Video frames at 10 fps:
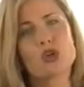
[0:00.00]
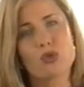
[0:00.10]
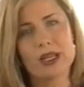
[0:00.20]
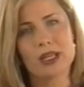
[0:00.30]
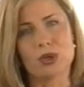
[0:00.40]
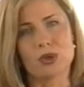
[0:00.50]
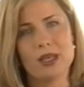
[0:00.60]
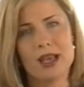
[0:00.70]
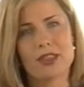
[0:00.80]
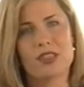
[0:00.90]
it's
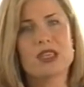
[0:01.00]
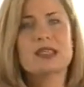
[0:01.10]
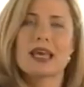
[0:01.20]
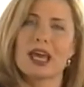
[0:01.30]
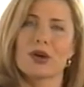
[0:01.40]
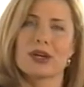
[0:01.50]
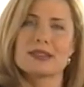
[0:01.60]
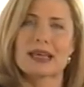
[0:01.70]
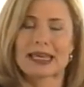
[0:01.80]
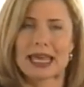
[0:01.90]
critical that these
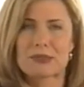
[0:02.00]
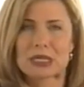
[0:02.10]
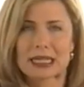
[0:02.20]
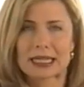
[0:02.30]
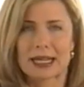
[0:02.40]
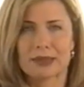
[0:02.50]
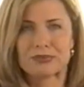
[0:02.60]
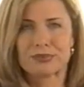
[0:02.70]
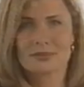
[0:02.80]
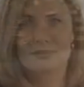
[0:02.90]
areas are kept clear.